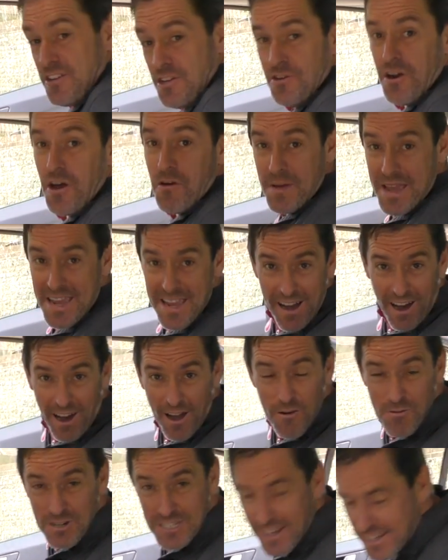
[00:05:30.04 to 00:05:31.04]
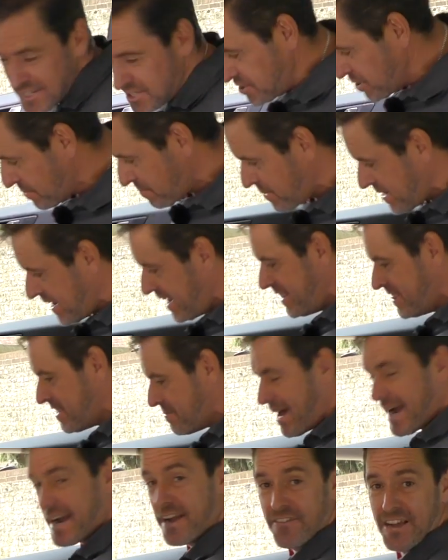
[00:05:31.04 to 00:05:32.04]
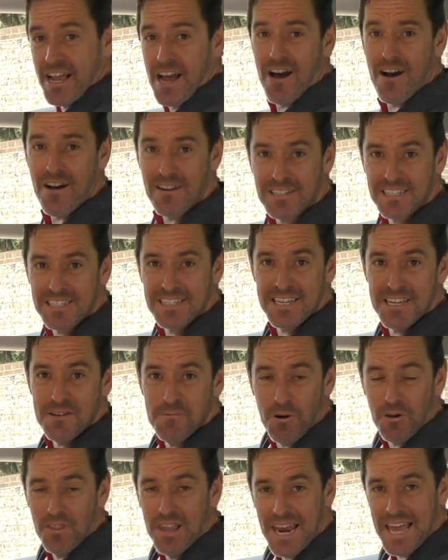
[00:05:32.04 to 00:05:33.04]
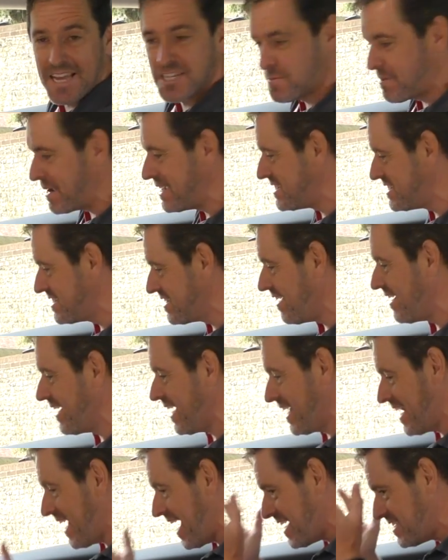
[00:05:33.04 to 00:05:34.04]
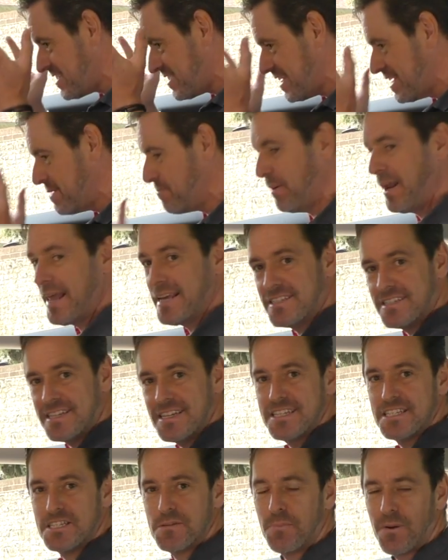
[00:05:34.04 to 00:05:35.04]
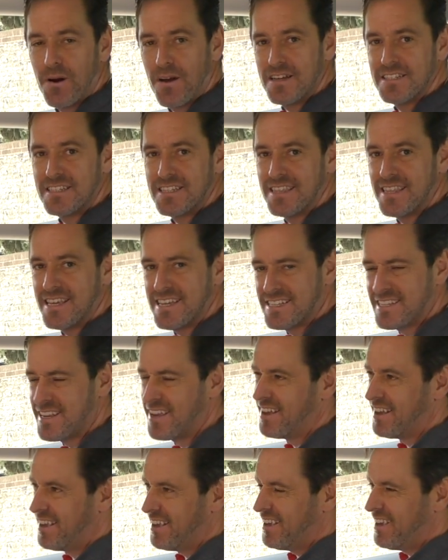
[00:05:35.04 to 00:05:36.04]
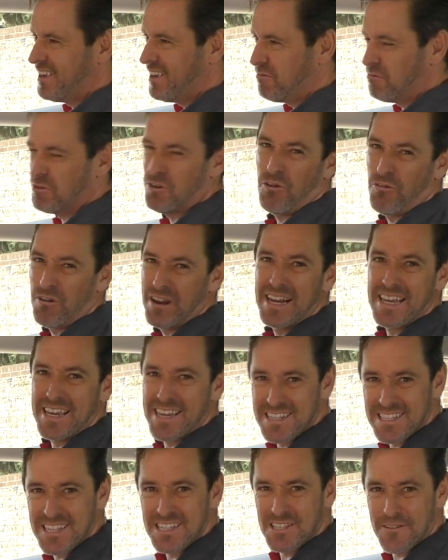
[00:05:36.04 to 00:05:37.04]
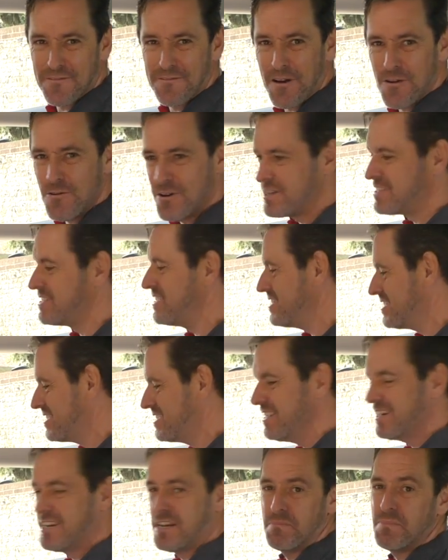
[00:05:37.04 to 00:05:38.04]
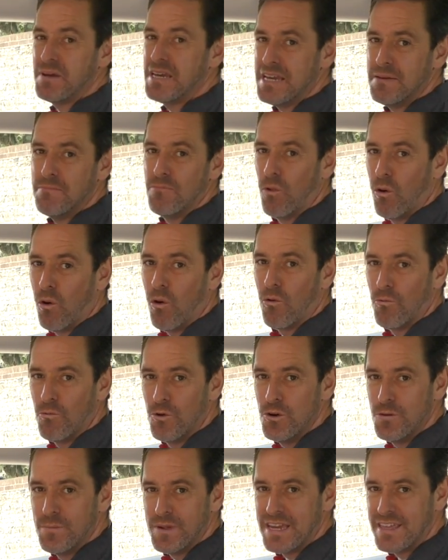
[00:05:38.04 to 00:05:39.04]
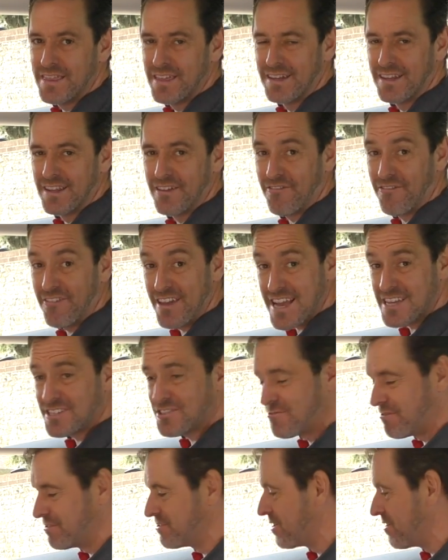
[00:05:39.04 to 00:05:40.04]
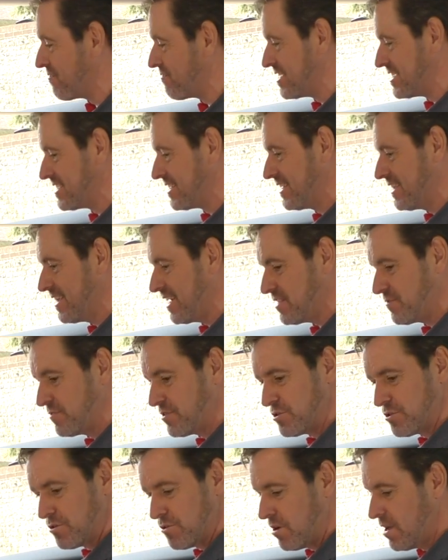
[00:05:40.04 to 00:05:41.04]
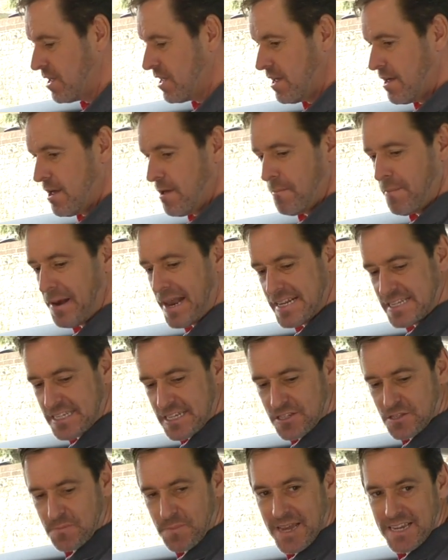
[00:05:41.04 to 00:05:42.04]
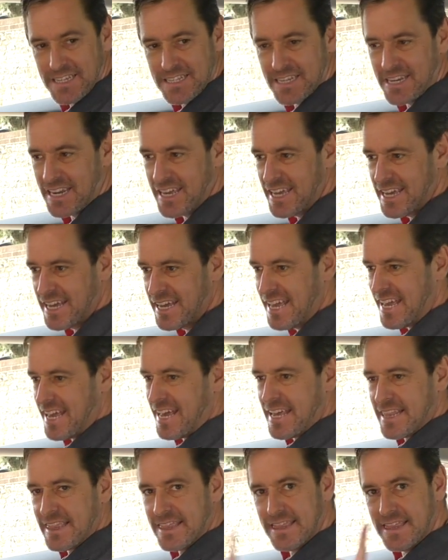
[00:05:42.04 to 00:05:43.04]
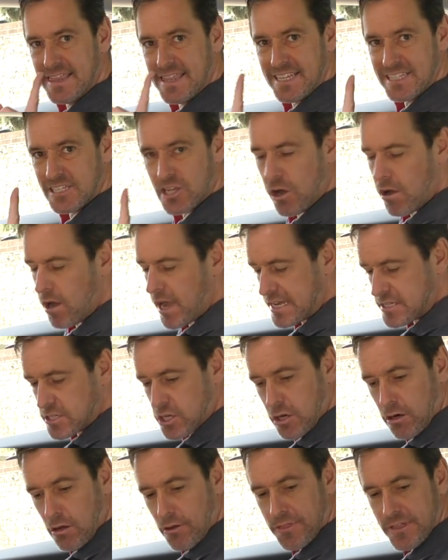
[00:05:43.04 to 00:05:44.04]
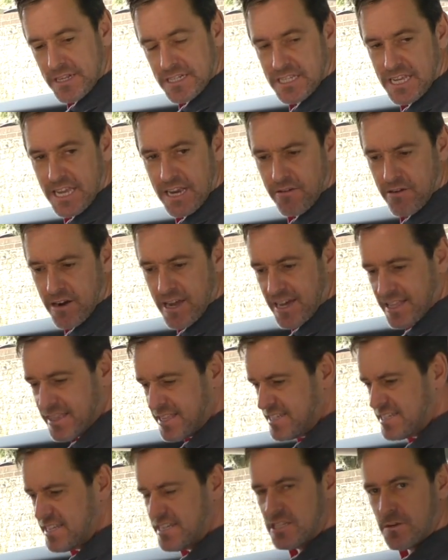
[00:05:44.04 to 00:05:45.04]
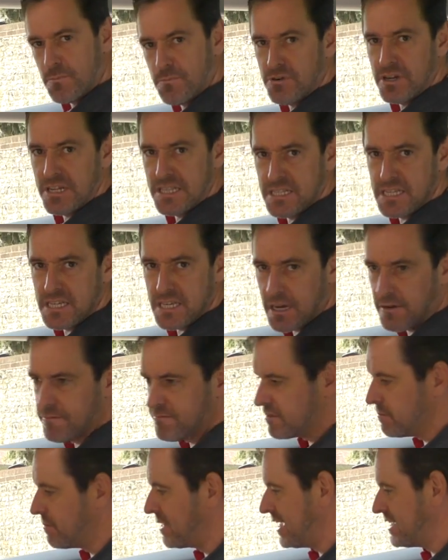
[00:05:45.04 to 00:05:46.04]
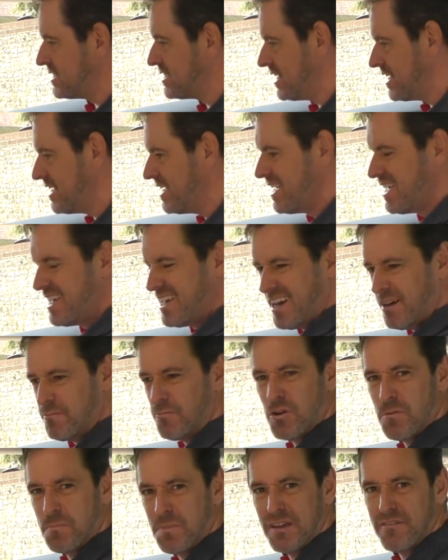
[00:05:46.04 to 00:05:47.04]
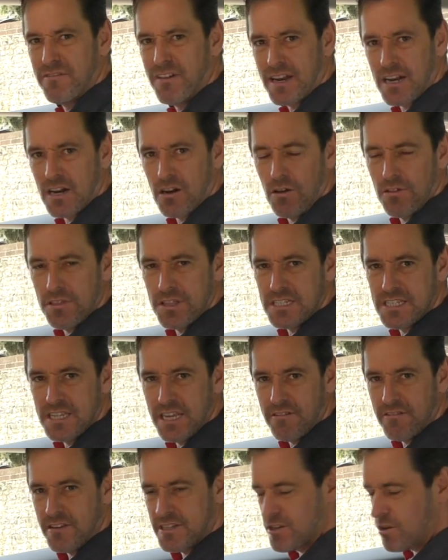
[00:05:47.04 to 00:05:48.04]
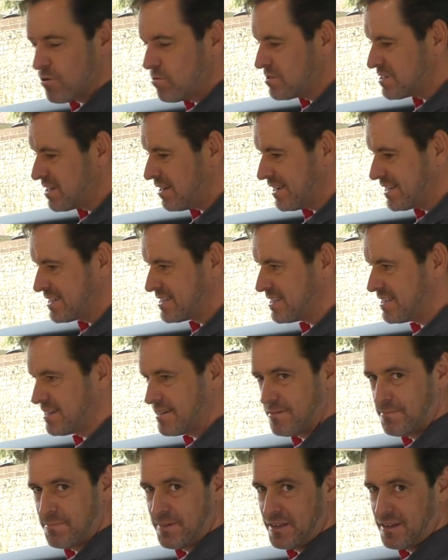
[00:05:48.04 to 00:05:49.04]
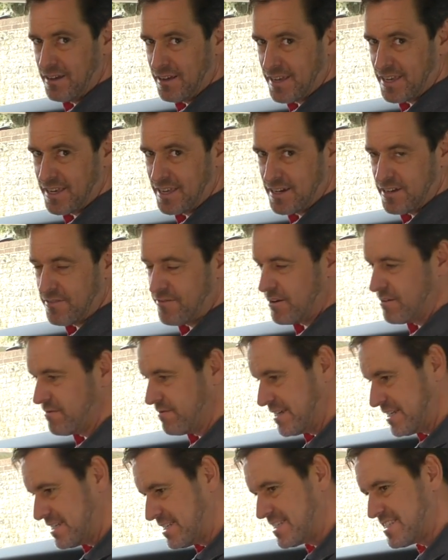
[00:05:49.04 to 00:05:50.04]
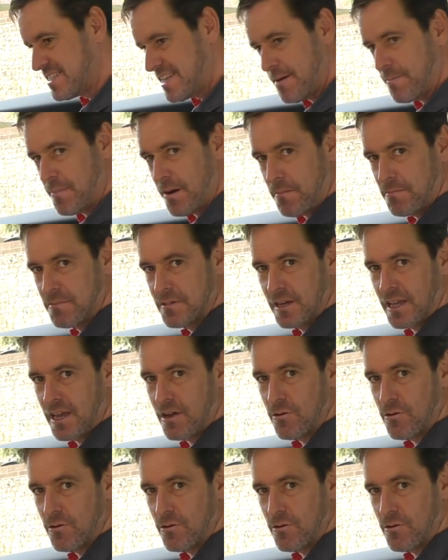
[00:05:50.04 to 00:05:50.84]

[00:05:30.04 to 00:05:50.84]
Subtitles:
you know me, I always like to jump in the back of a car to see what the leg space is like. I'm actually pleasantly surprised in this. Well, not really, because it's a Focus. It's going to be more roomy than the Fiesta I drove recently, that's for sure. Plenty of space in here. This car has a cloth interior, and these seats are pretty comfortable, actually. I'm not a big fan of cloth interiors. I always like to be lucky enough, hopefully, to step up and go